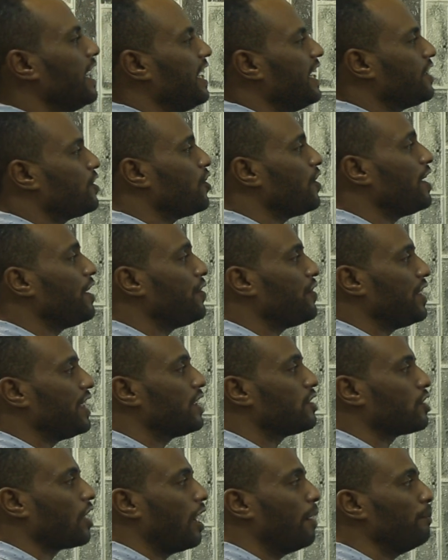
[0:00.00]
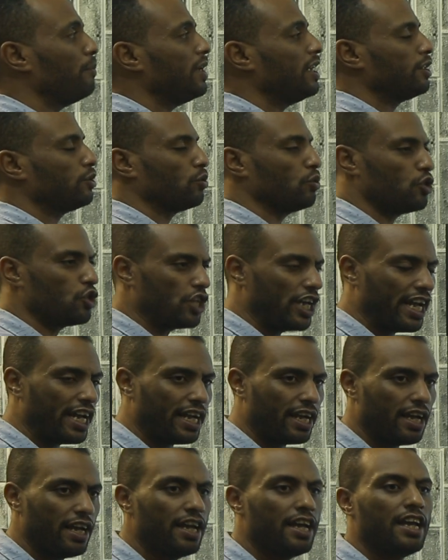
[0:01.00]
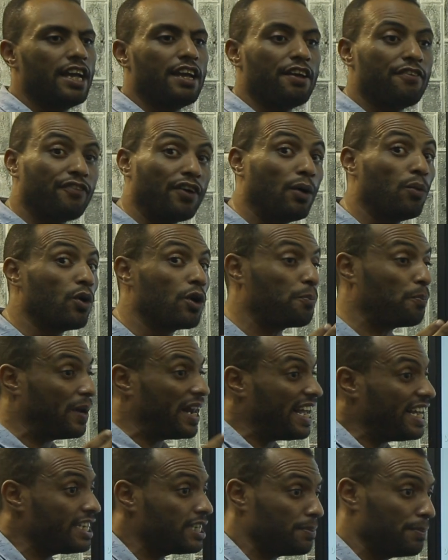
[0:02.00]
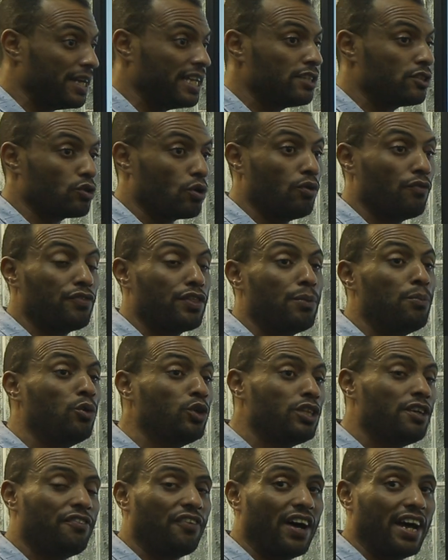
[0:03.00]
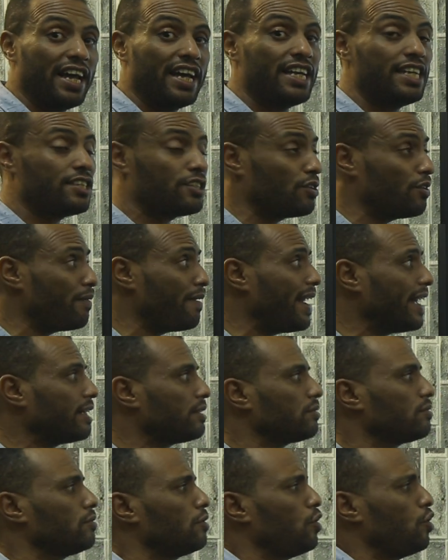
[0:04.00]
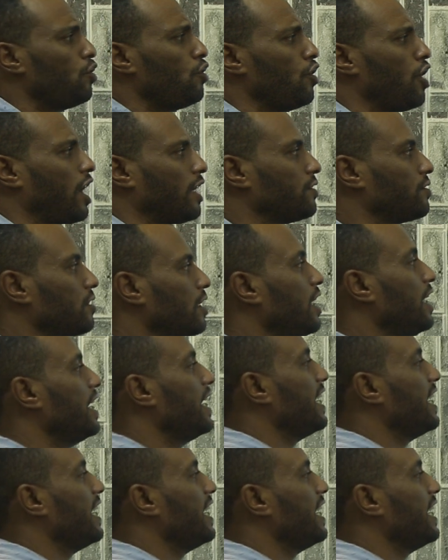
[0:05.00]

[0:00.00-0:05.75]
Let's read the example to check if our placement of the modifier is correct or not.